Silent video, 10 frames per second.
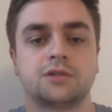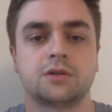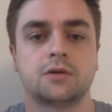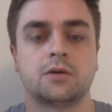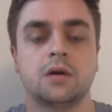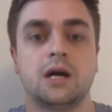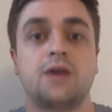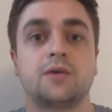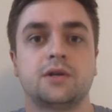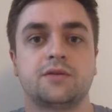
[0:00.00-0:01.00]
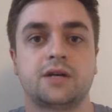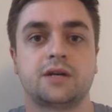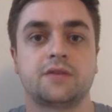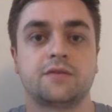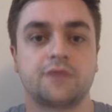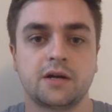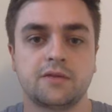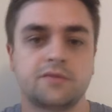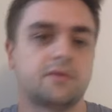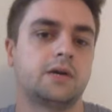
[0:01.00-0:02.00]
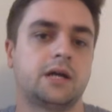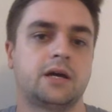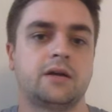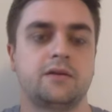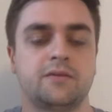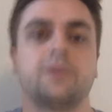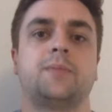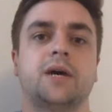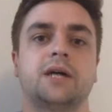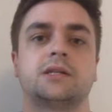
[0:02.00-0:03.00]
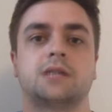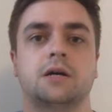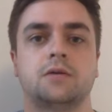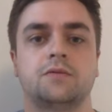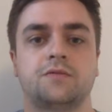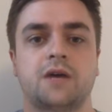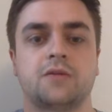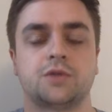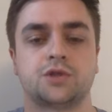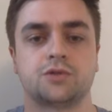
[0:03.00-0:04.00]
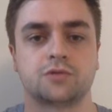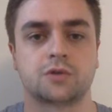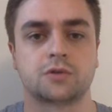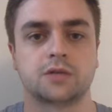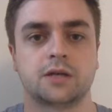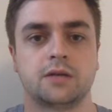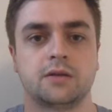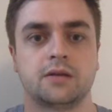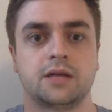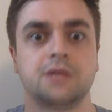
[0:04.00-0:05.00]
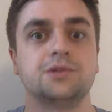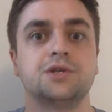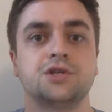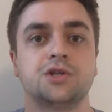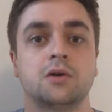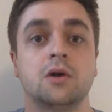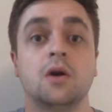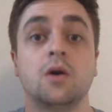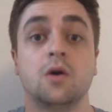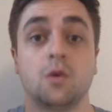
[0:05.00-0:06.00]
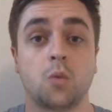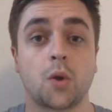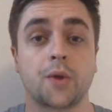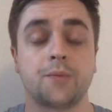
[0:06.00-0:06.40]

So I want to divide 5, and by itself 5, which should result in the integer 1.